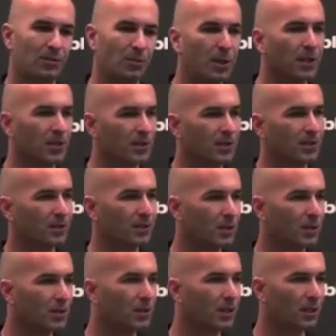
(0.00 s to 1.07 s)
risks
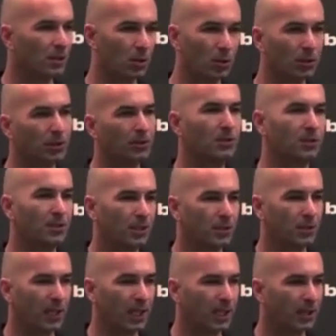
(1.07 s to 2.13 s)
using all the tools that
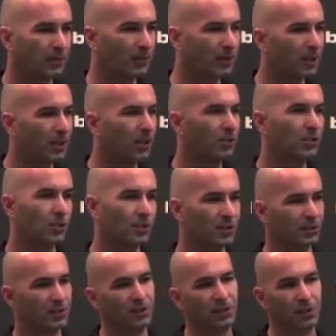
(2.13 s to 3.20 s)
you have, not
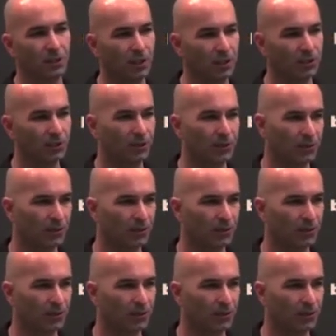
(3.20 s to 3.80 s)
just technology.